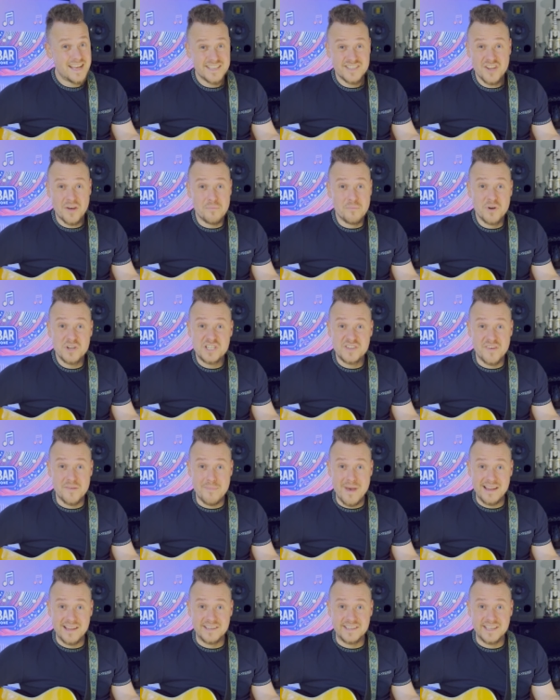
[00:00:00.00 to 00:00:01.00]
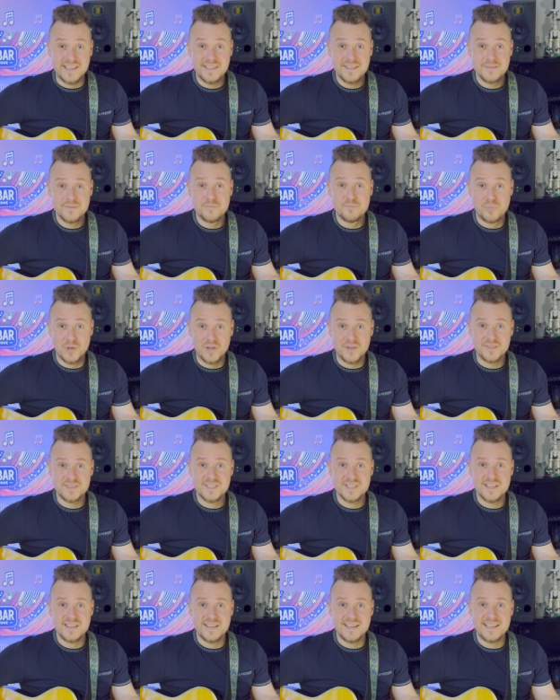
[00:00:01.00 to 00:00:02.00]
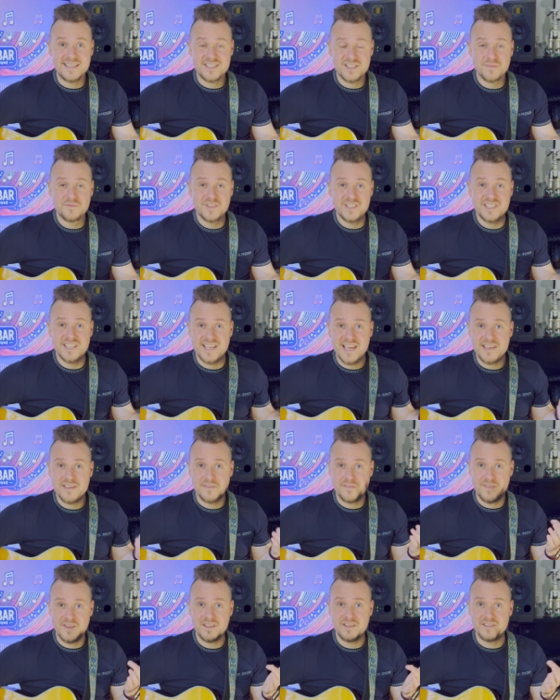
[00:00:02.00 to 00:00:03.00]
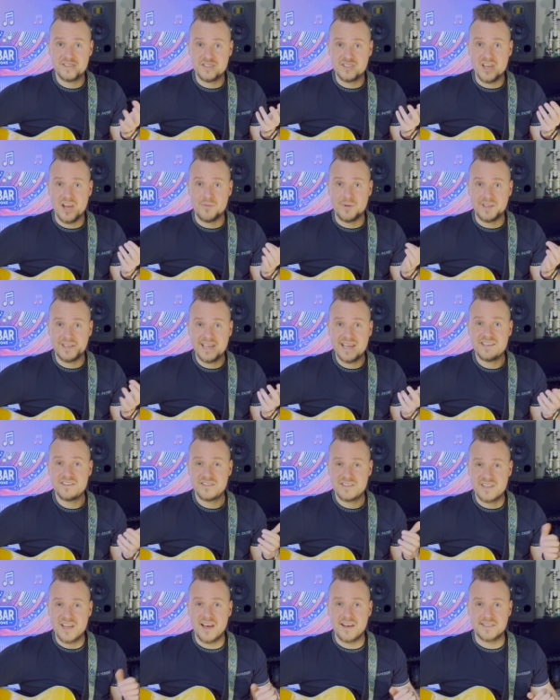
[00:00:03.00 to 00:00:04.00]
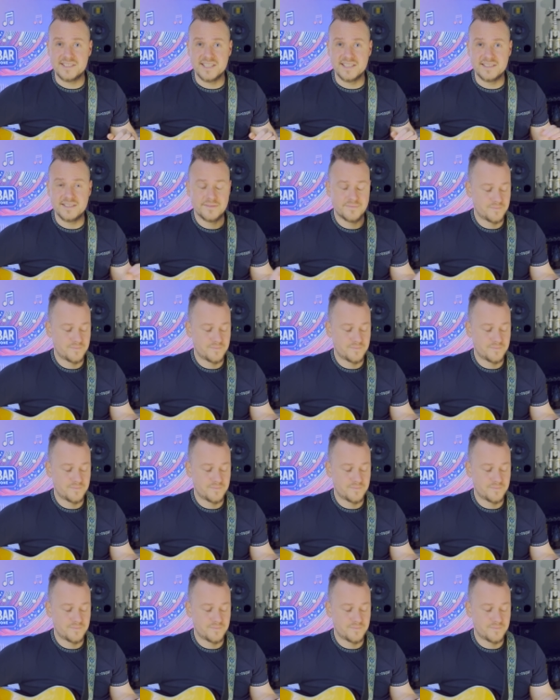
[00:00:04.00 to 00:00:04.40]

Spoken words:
It's not much of a melody, but it's something to get your fingers going, get you started.